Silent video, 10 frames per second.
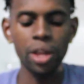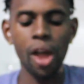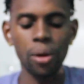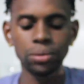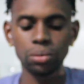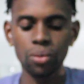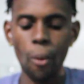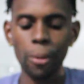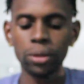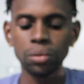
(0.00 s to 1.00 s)
Yeah.
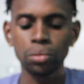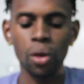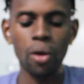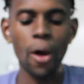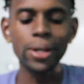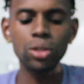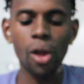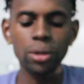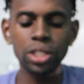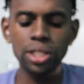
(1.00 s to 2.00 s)
And
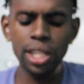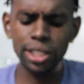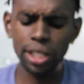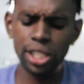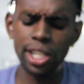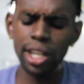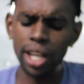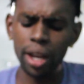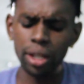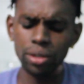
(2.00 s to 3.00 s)
they say
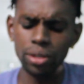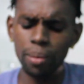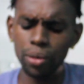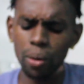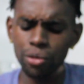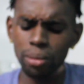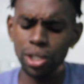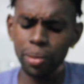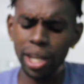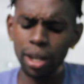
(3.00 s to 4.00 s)
that them come from
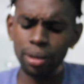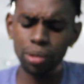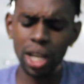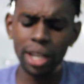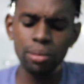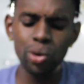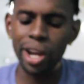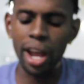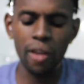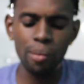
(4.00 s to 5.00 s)
Jamaica because they know
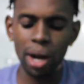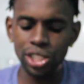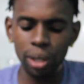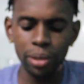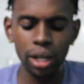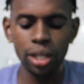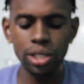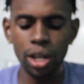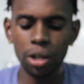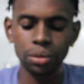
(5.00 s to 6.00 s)
everybody Jamaican
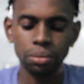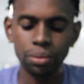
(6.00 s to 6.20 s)
song.